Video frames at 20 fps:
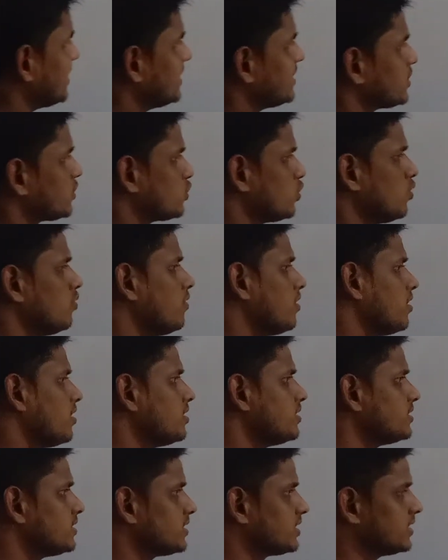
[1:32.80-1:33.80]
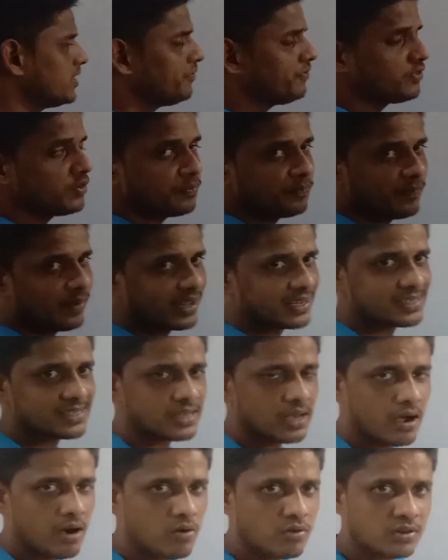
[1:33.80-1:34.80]
these two words, sift plus
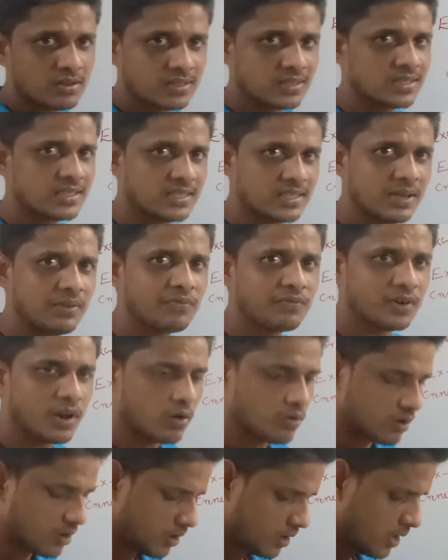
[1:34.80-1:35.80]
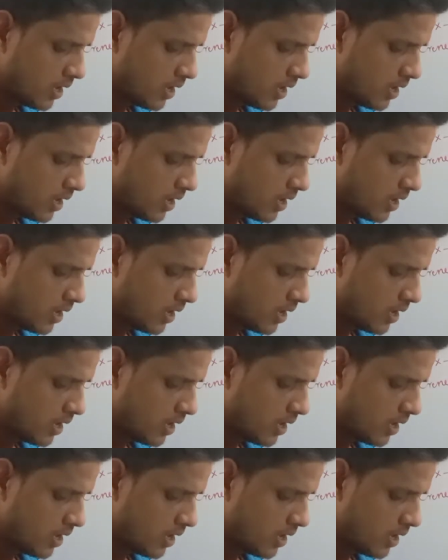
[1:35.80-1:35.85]
out, sift out.